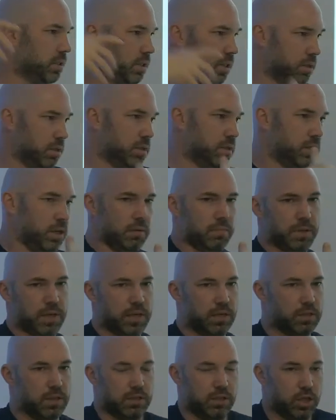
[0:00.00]

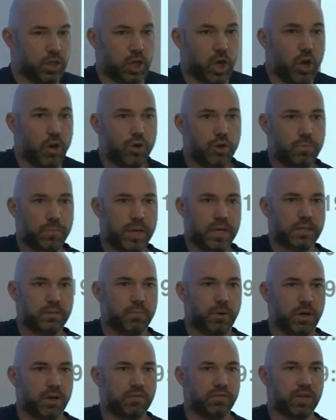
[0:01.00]
Because it's a code-based
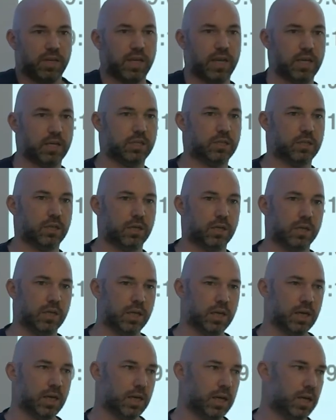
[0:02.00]
modification.
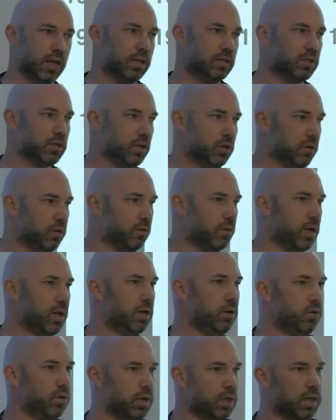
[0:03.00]
And so in
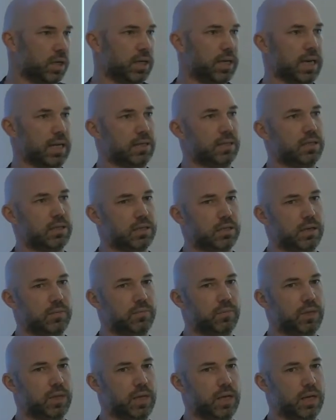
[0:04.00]
order to get to
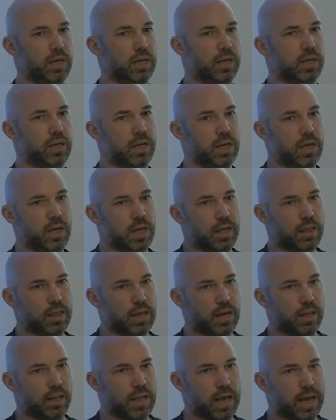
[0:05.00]
something that
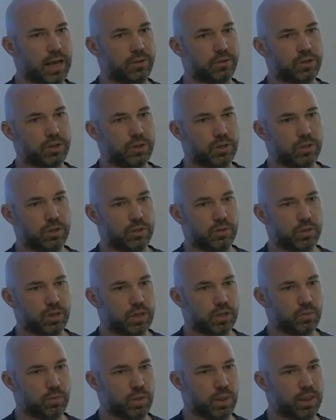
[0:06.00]
allows you to do
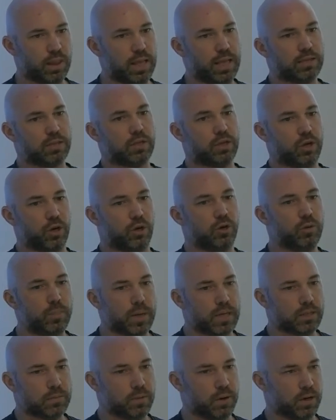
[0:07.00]
this with less
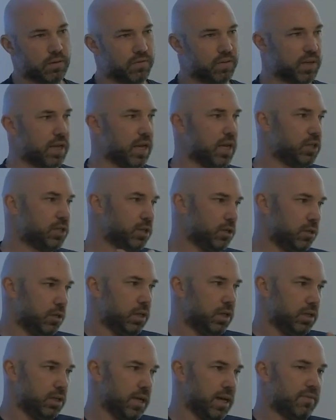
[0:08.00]
code-based modification, you
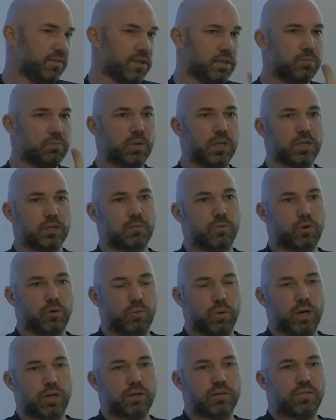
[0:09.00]
need to have these much more
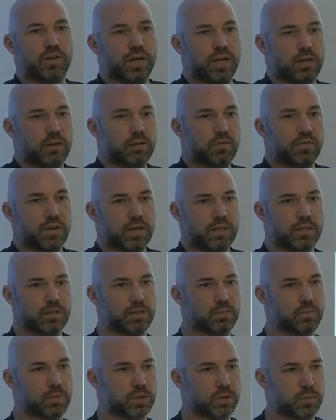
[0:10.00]
well-defined interfaces in
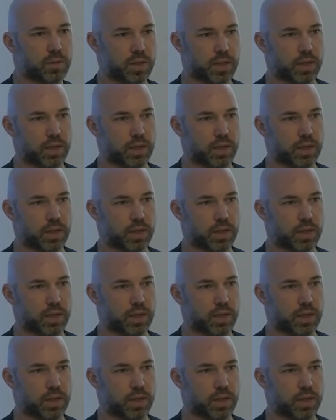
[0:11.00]
between.